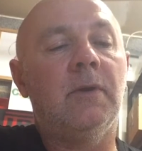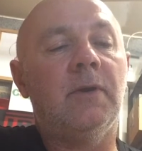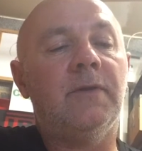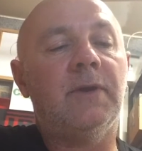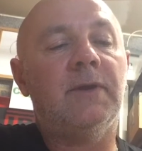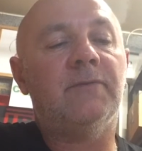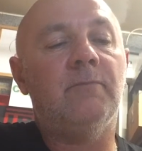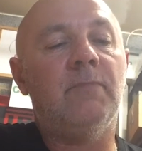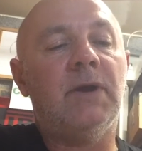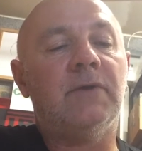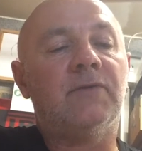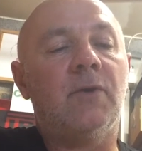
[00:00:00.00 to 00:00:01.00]
I think it's
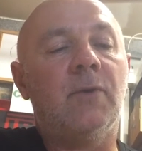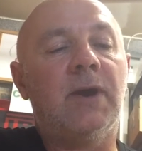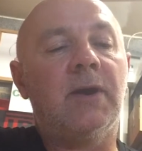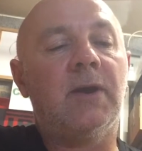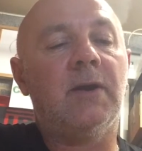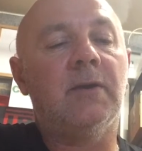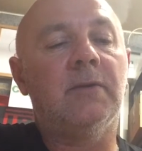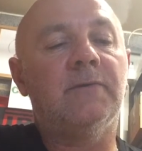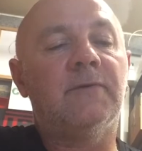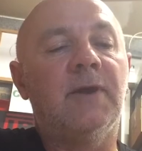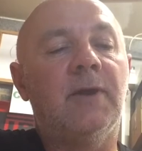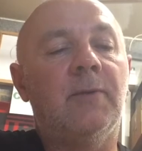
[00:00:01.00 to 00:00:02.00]
much quicker
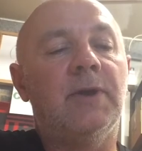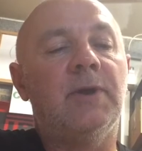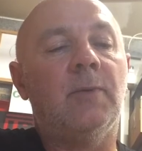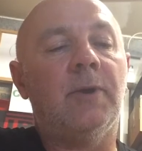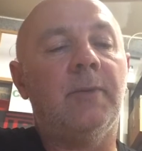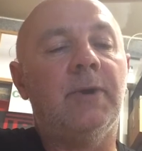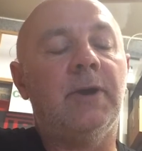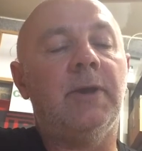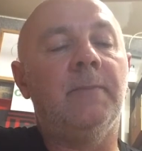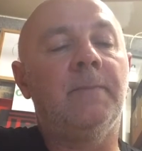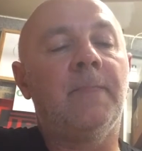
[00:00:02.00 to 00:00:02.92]
to get where you want to be.